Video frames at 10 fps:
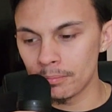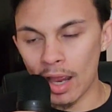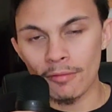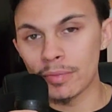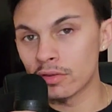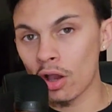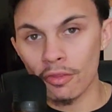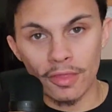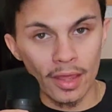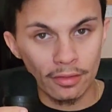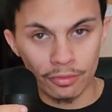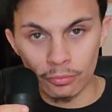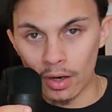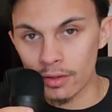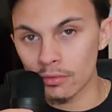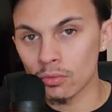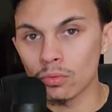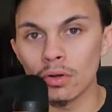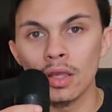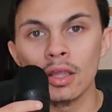I've been taught that through high
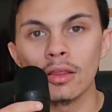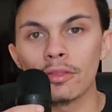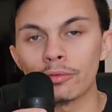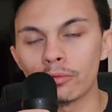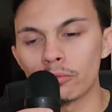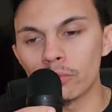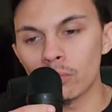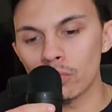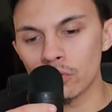school, through